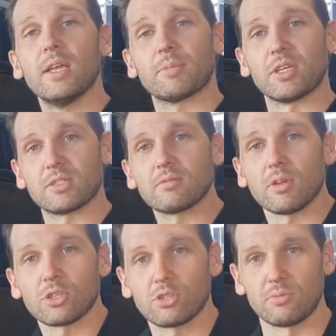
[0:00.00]
Because
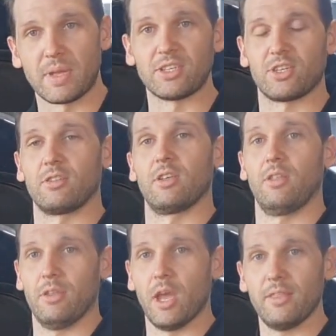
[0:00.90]
I should mention that
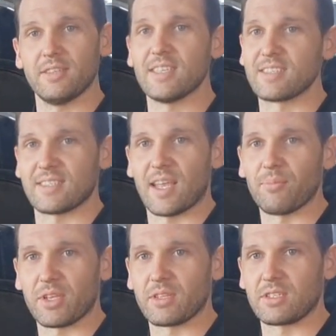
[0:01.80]
this isn't
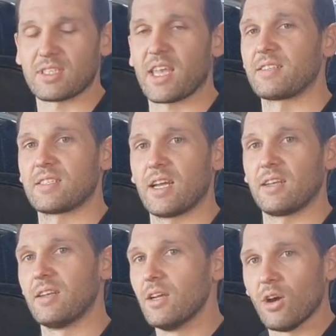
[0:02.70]
something that just gets
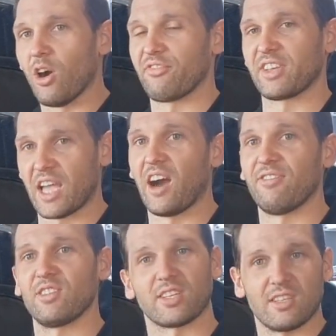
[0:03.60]
done off the
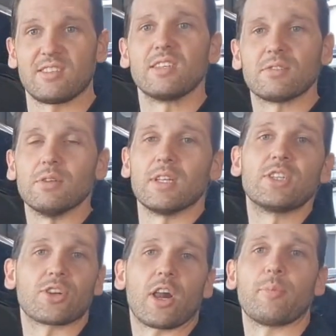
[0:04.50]
cuff. Like, this is really
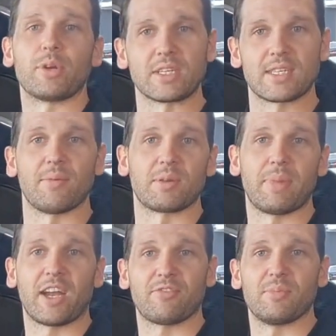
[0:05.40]
trying to bring something
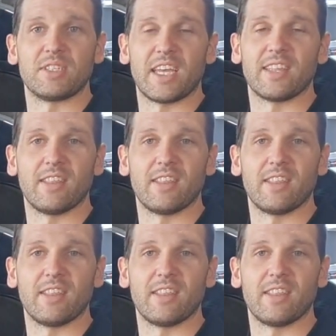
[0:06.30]
back from the dead.